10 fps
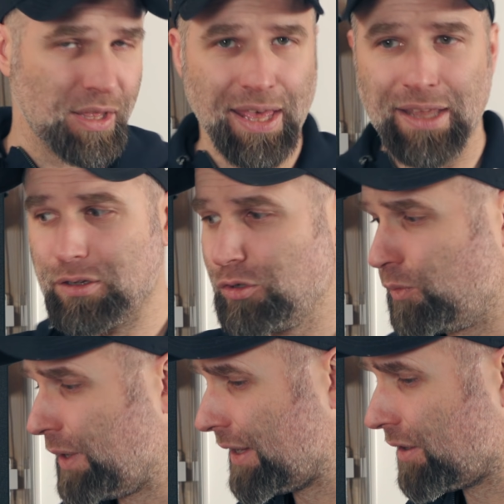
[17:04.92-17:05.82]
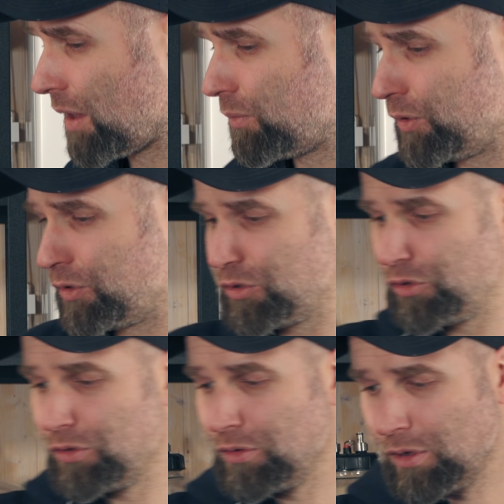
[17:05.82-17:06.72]
and you will end up with a
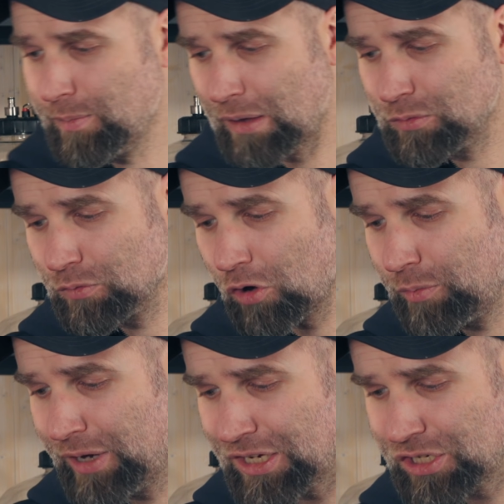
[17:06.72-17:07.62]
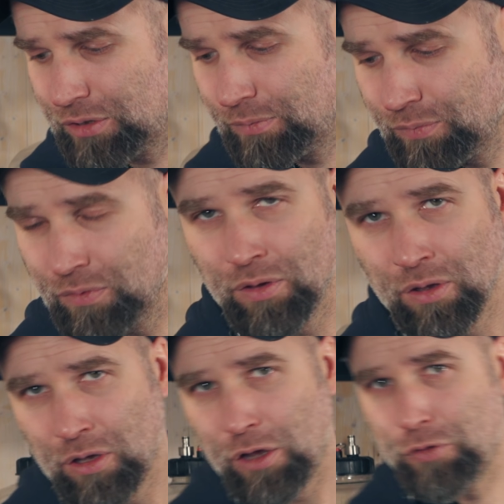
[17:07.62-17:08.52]
good amount of carbonation.
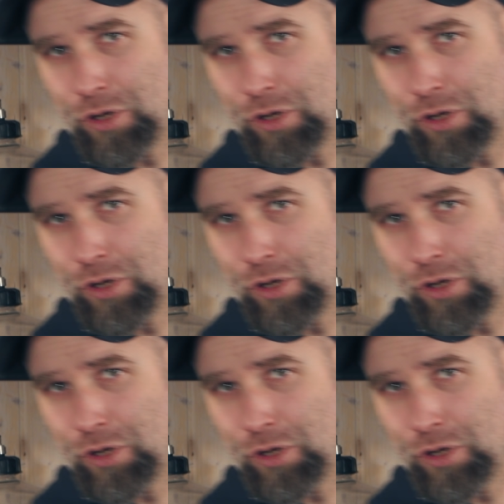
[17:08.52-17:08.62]
If you